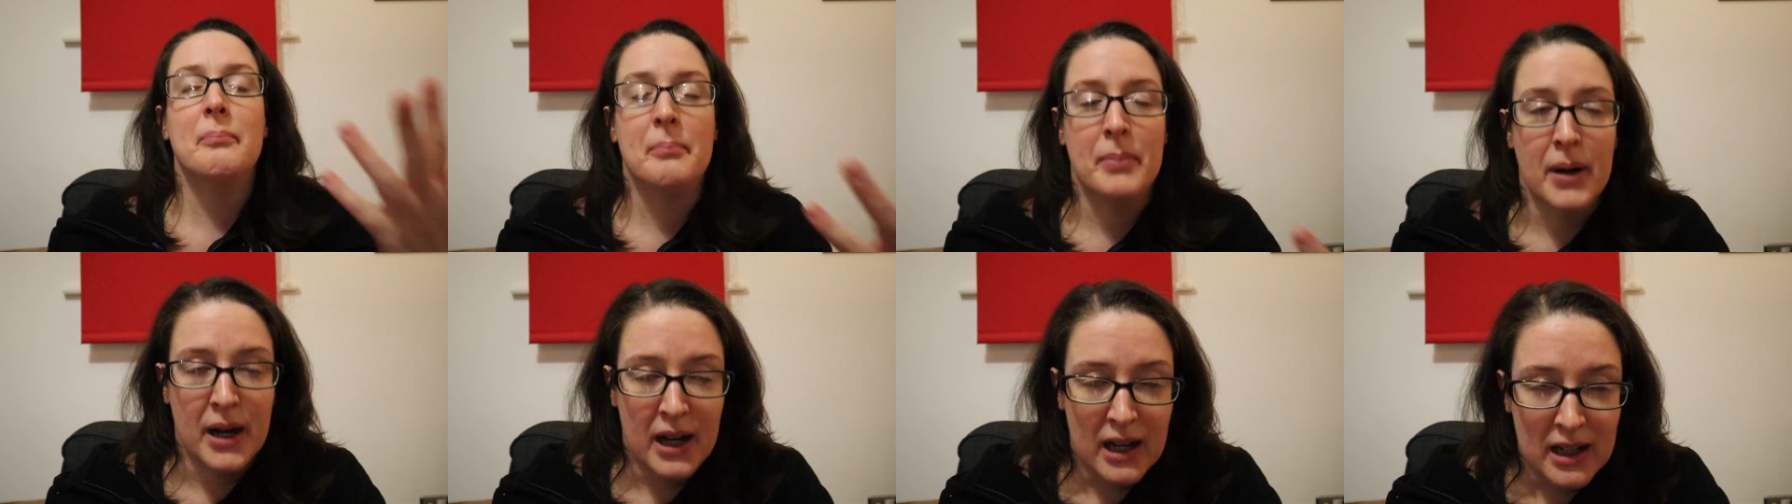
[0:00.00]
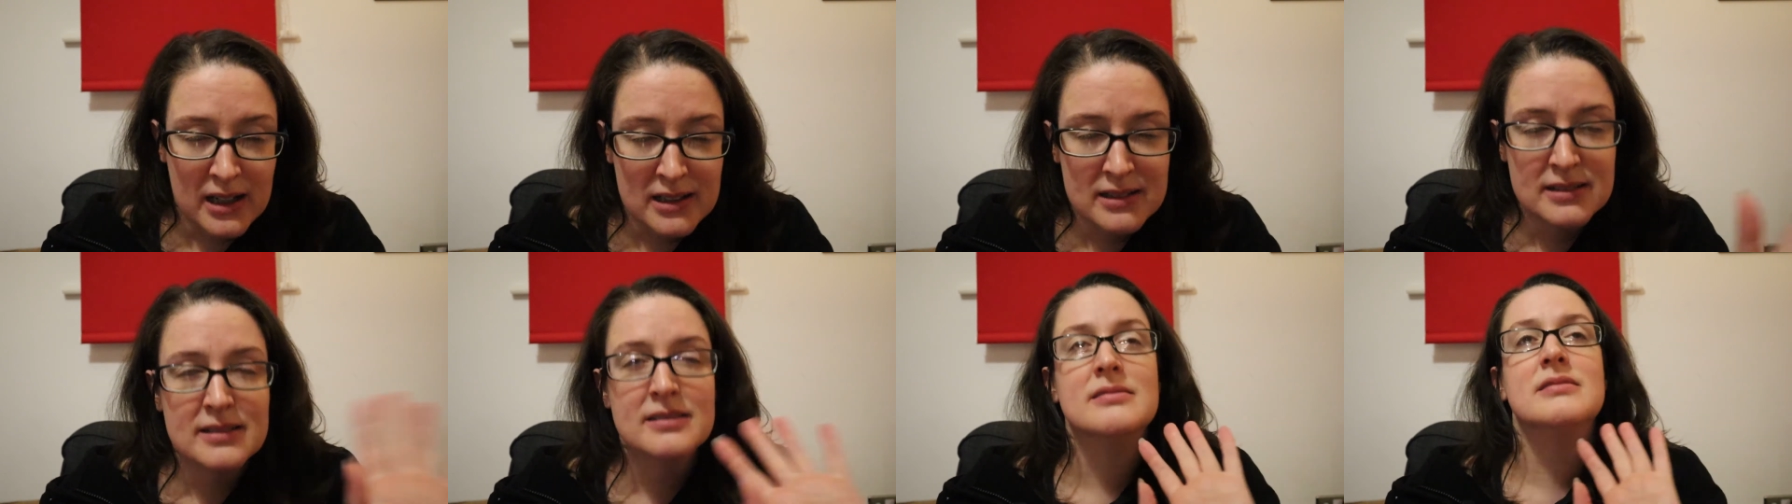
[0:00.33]

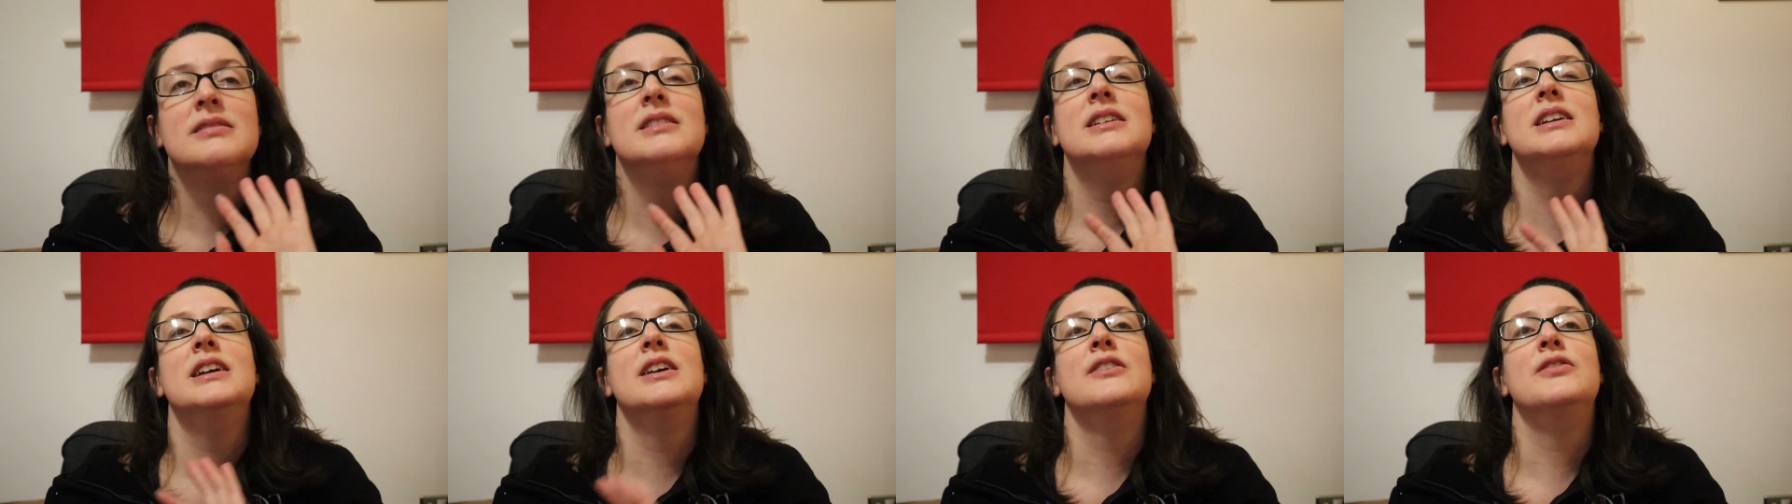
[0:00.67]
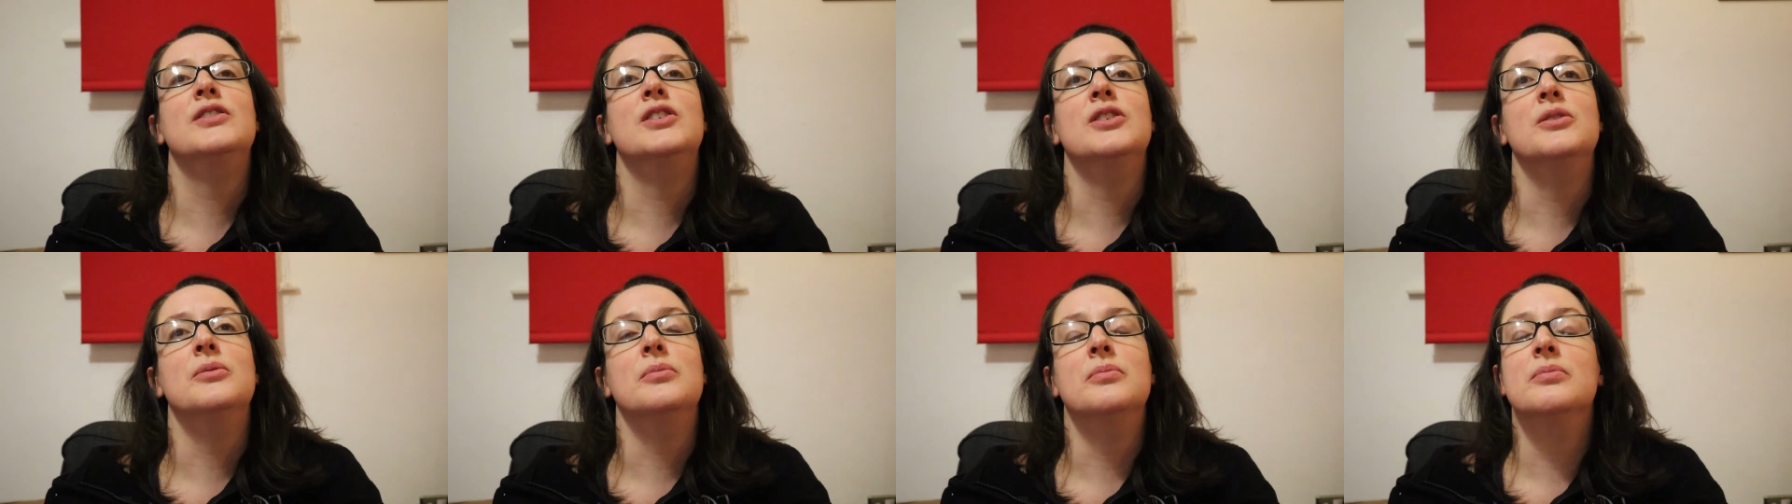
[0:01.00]
But
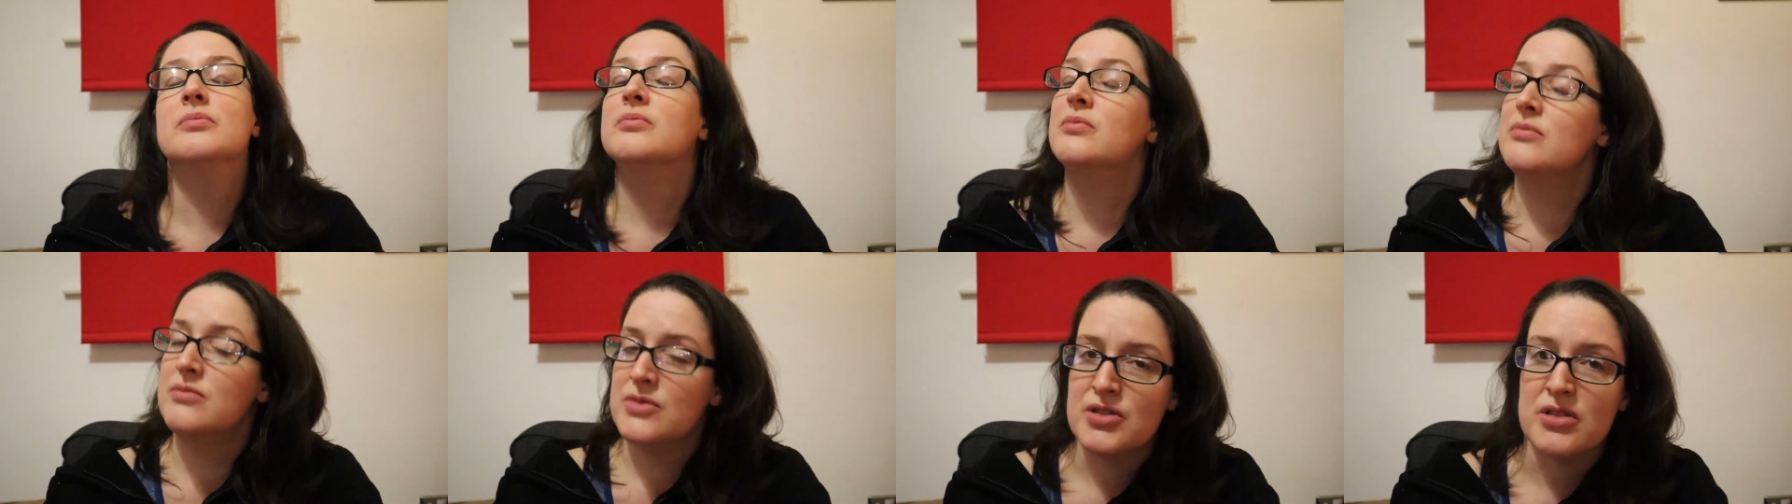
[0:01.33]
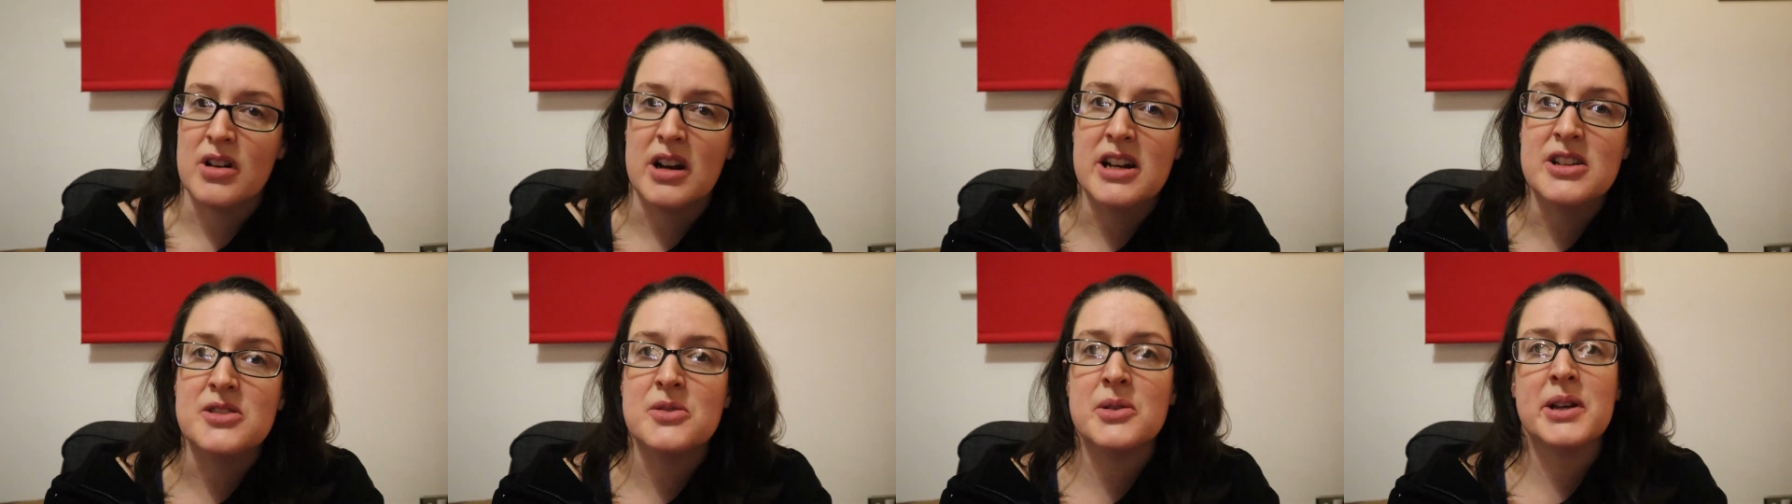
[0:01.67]
if you
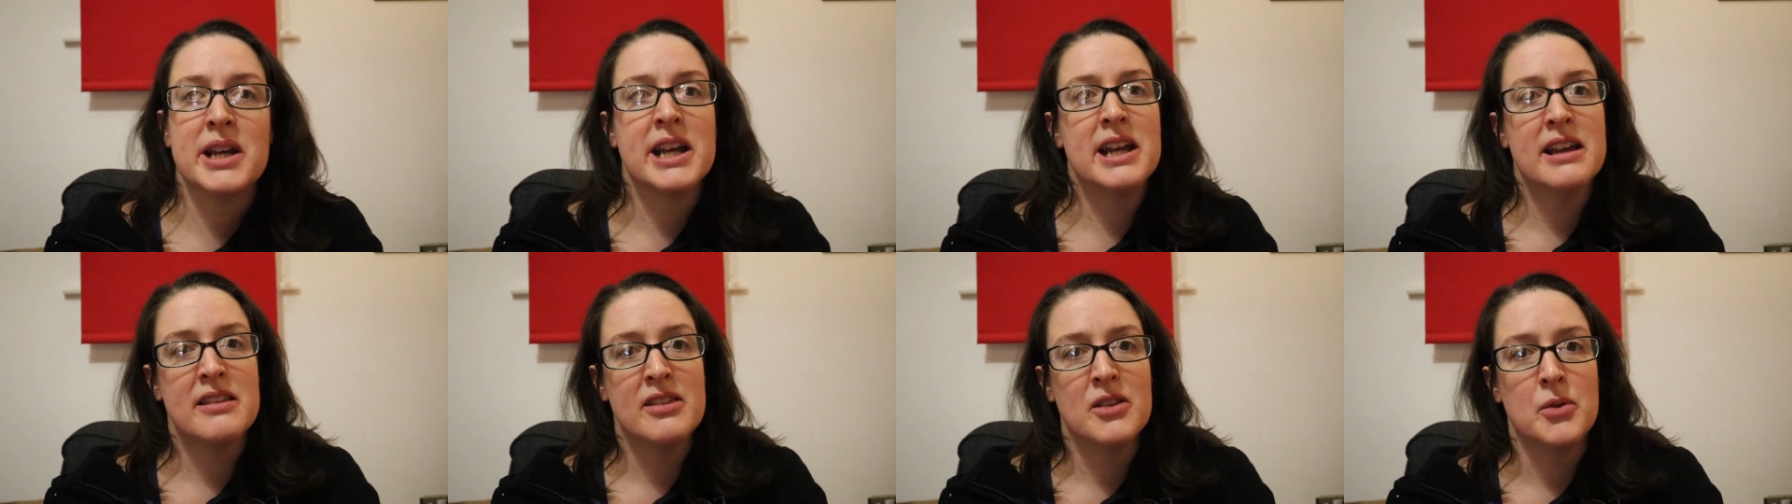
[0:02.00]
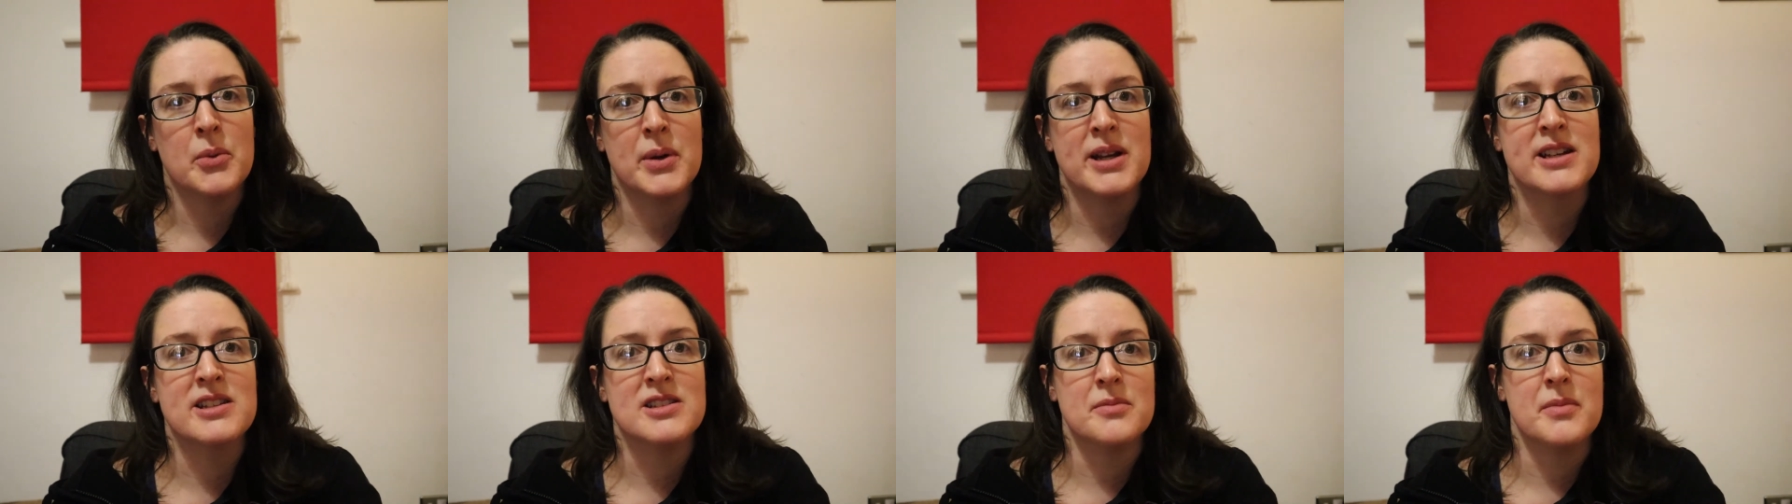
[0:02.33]
try doing it in the
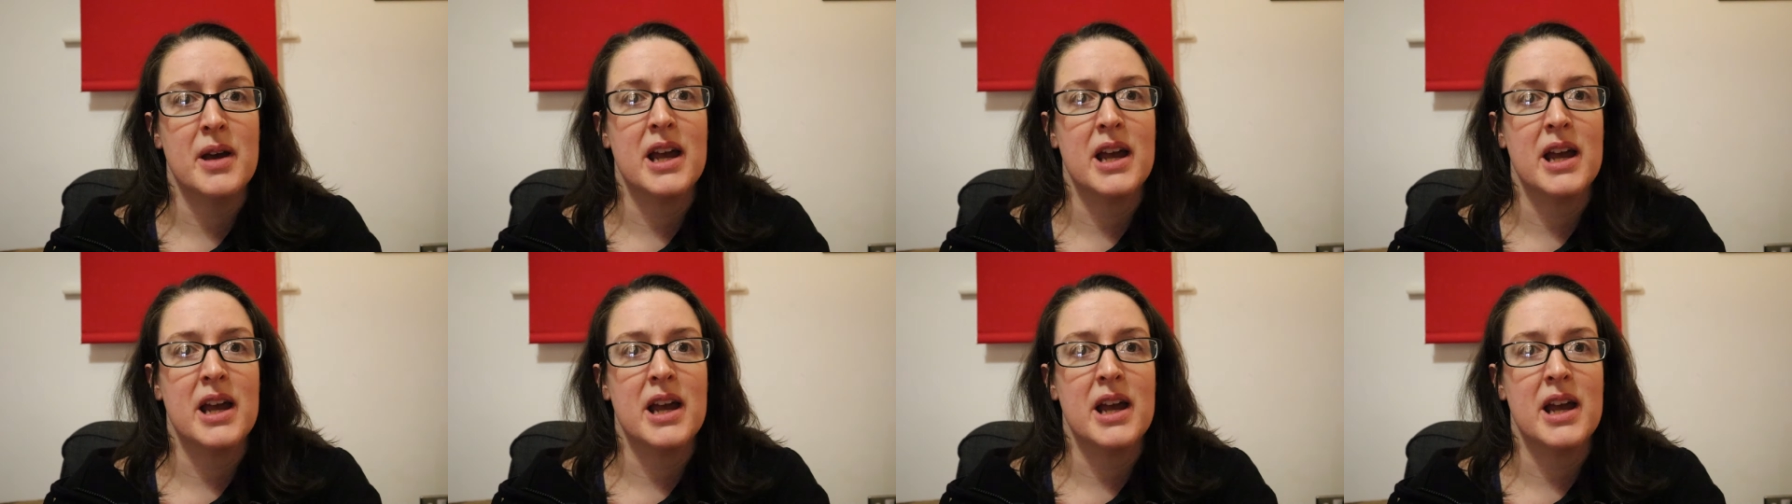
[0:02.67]
winter,